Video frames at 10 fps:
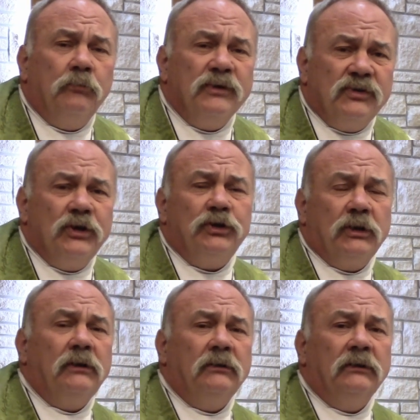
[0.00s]

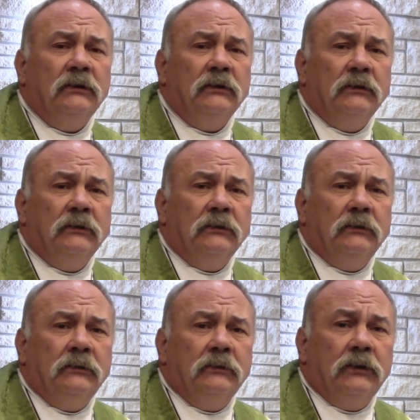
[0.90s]
position.
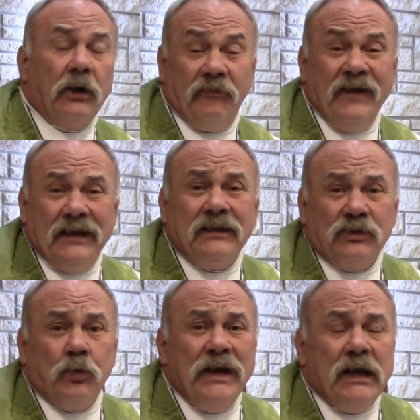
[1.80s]
Our faith
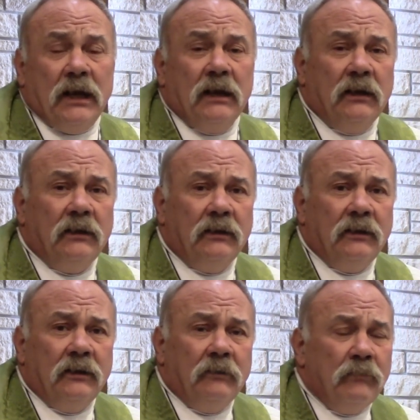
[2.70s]
is weak,
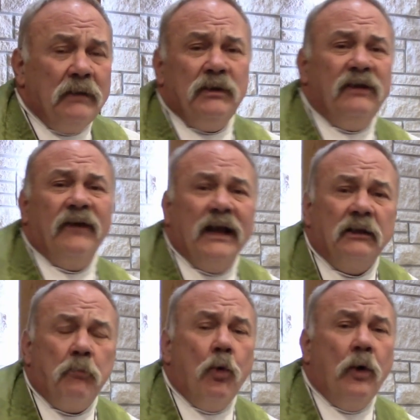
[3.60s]
maybe even at
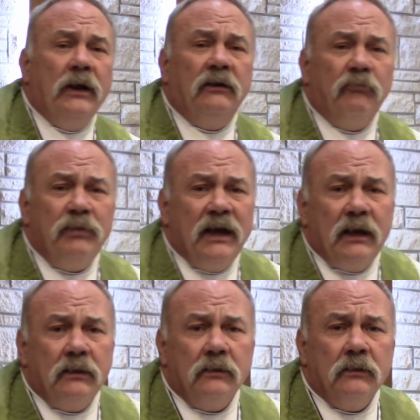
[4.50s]
the point of
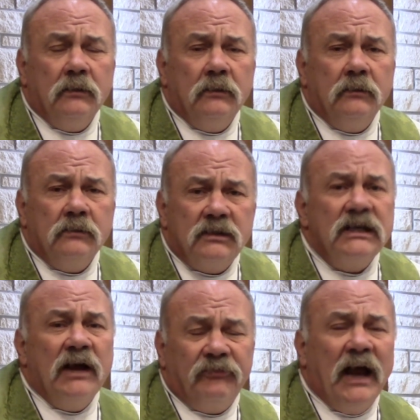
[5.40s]
being
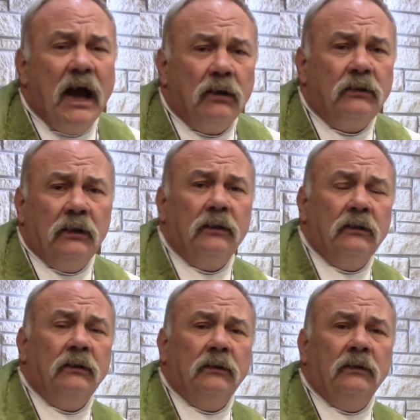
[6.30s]
snuffed out.
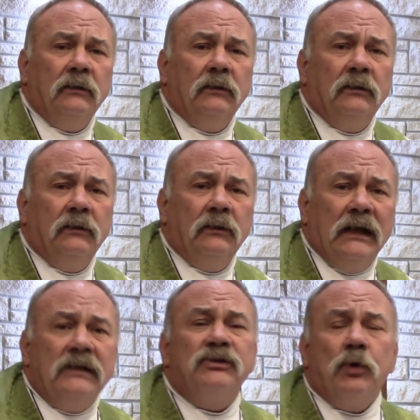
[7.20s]

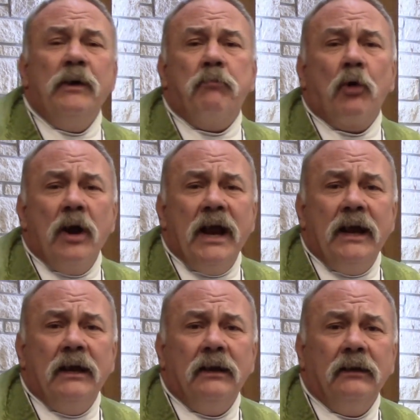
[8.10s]
And so we
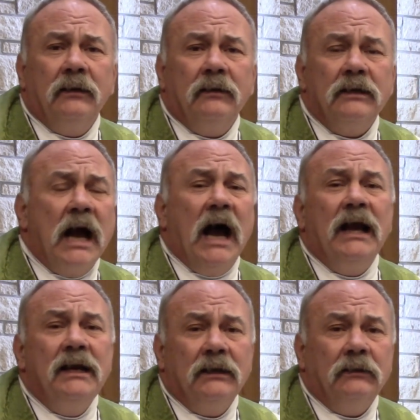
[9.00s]
pray,
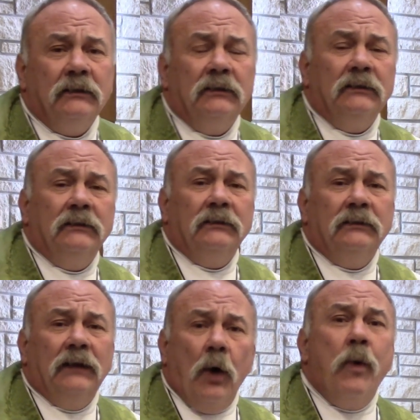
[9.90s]
God,
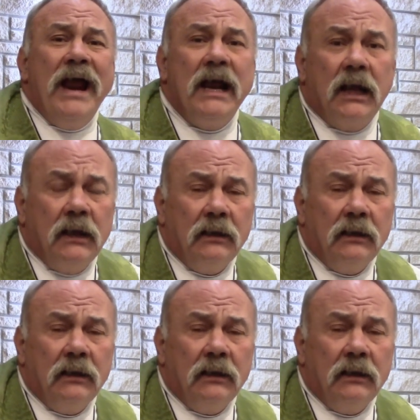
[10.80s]
awake,